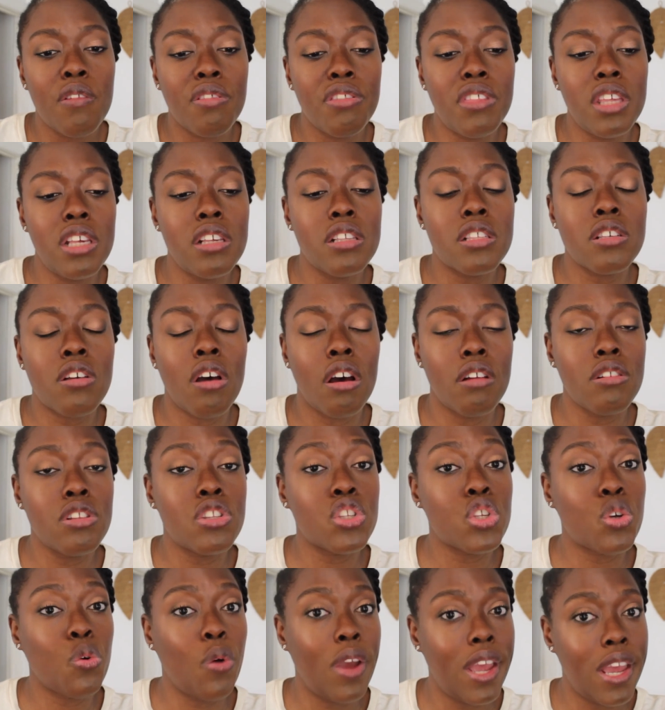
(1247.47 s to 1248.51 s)
These cotton
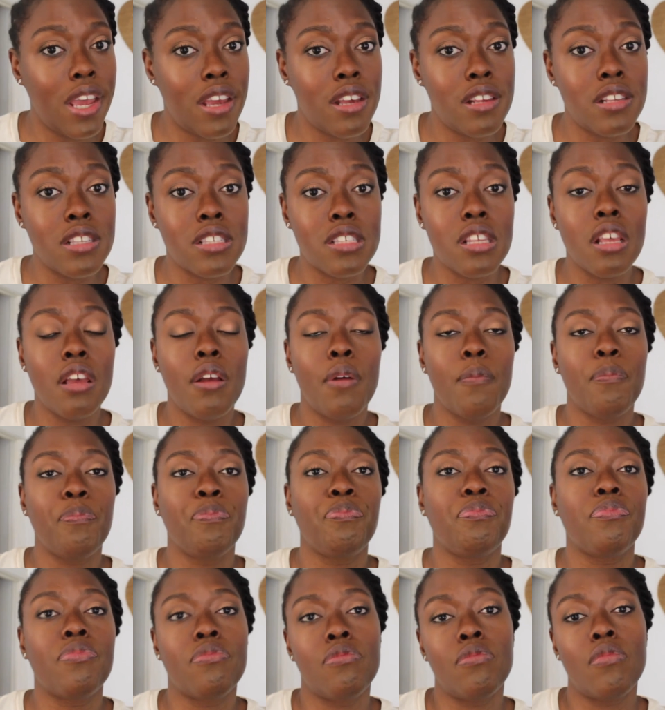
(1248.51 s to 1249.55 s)
squares
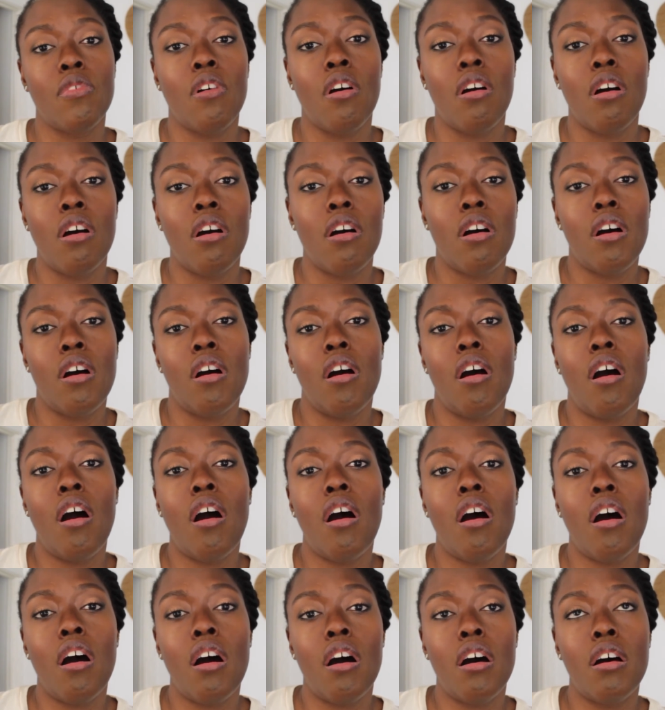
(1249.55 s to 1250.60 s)

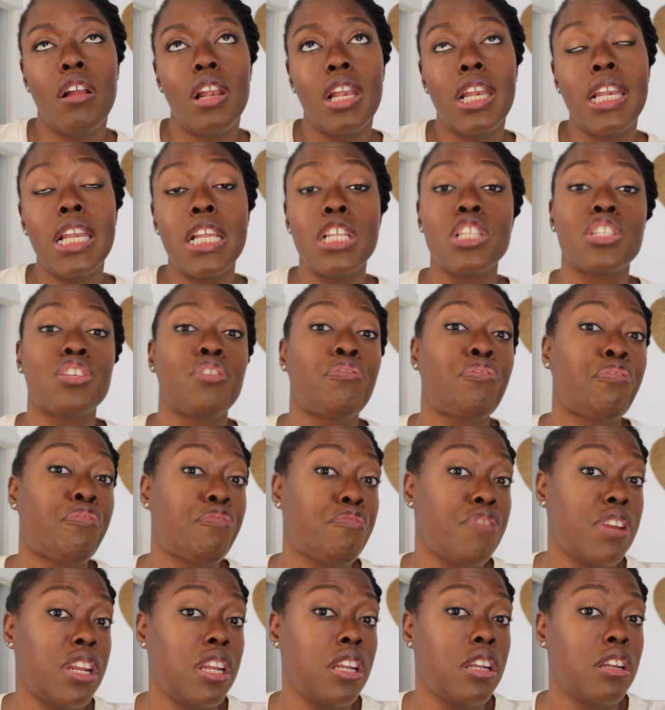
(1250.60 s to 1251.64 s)
are
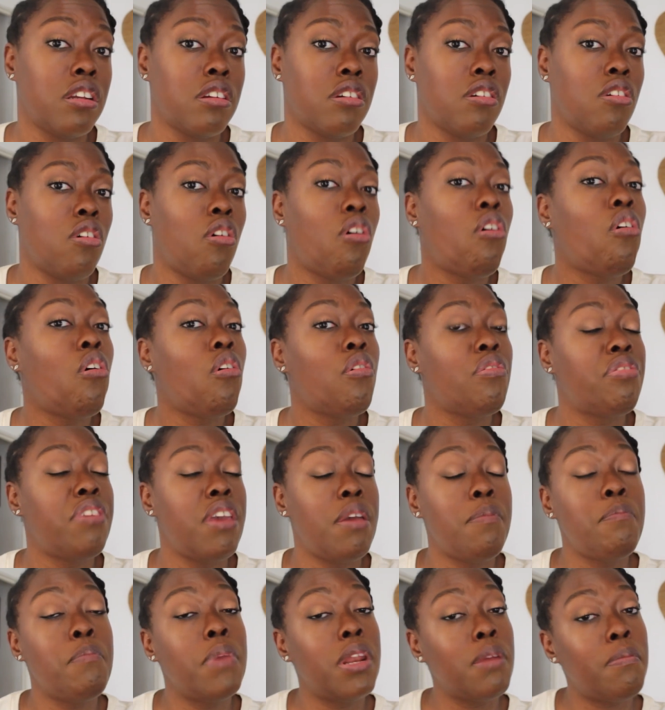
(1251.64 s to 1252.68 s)
lint-free, or they
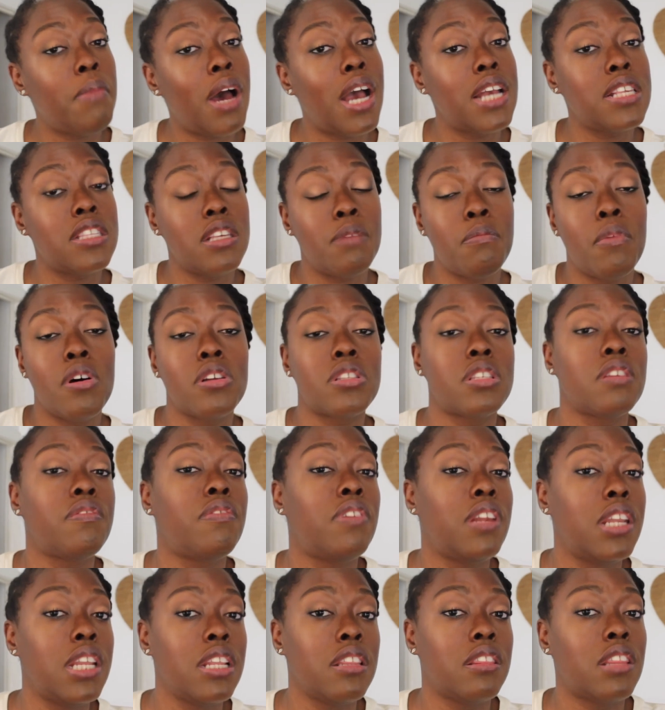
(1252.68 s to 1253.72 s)
minimize the amount of
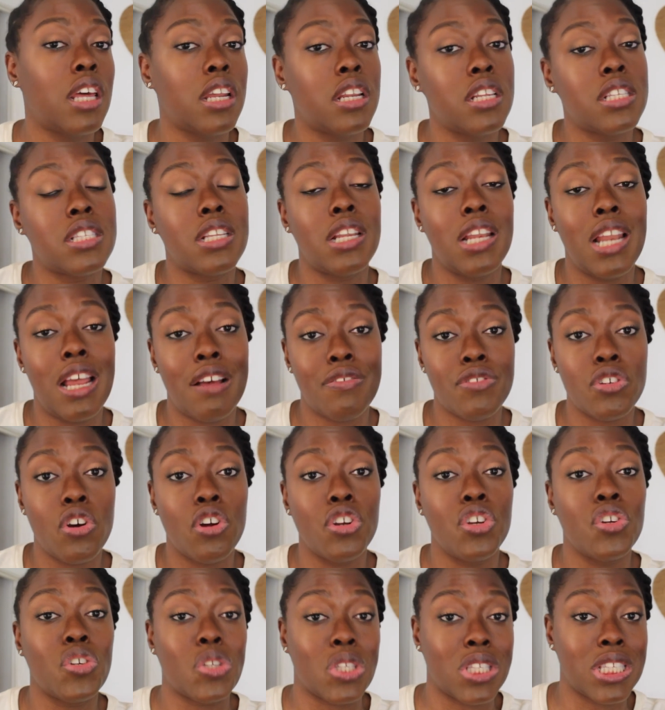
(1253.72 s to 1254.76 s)
lint that is left
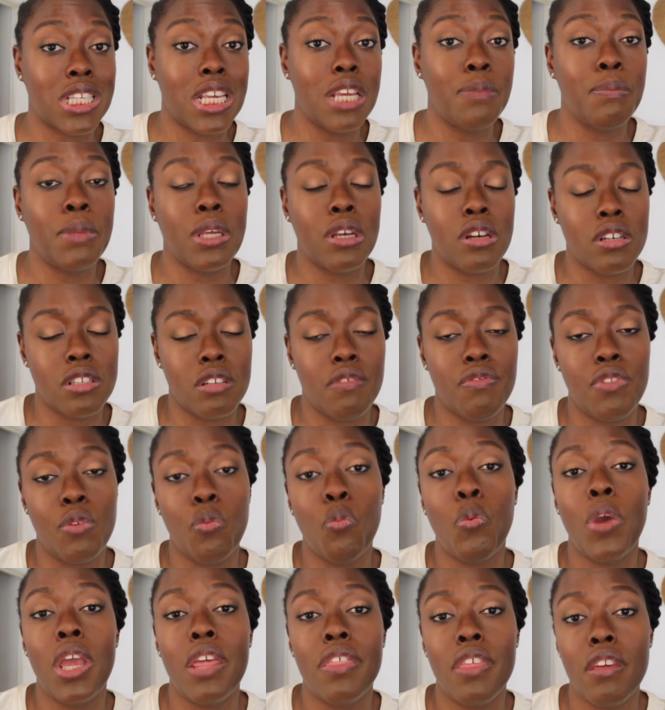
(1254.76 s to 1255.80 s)
on your skin because of the
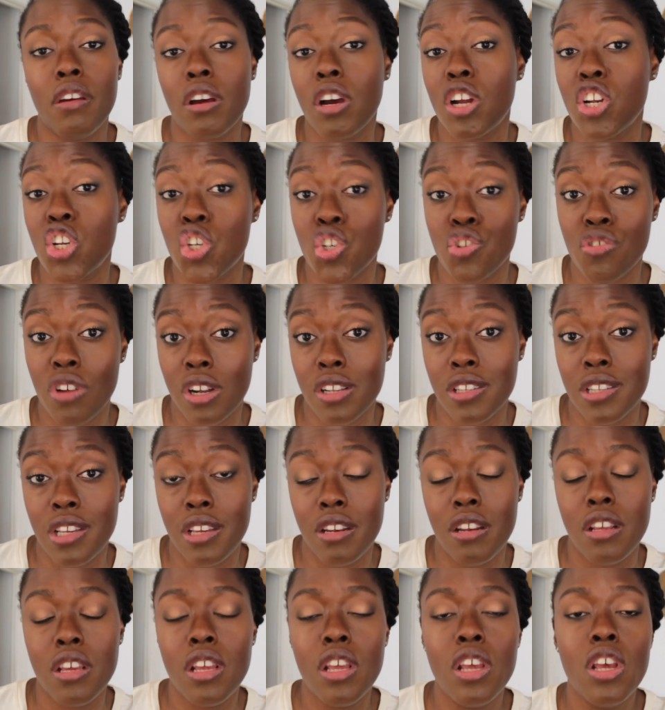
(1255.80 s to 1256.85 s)
way they are constructed.